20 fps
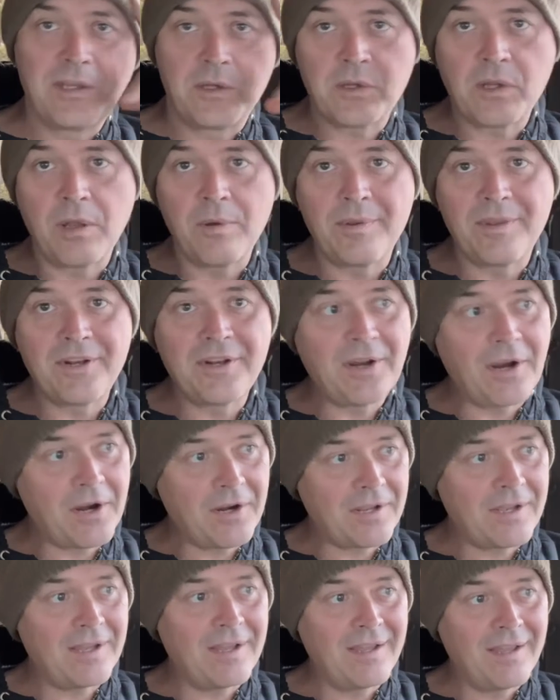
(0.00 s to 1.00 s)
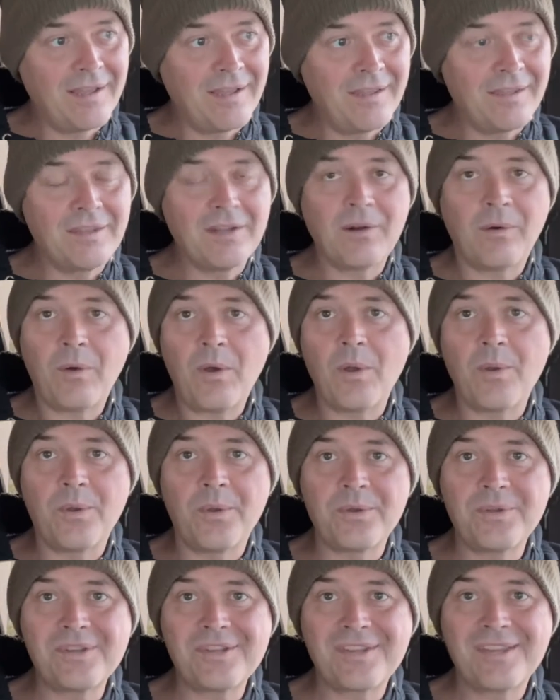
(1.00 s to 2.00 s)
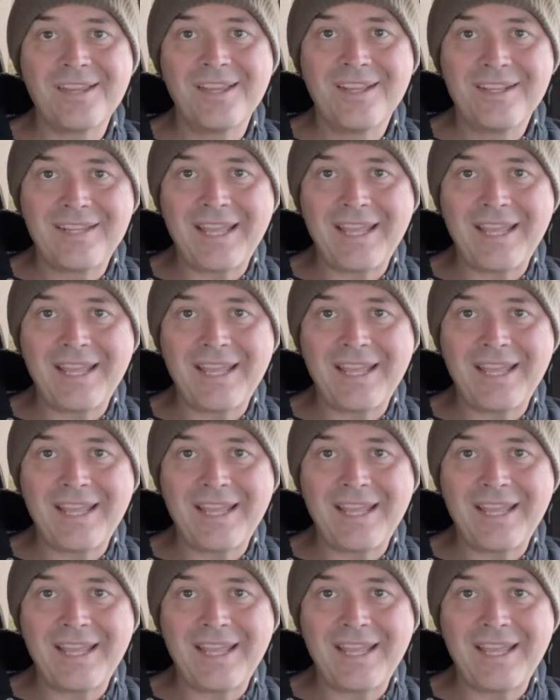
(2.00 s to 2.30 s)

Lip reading: glow in the dark holes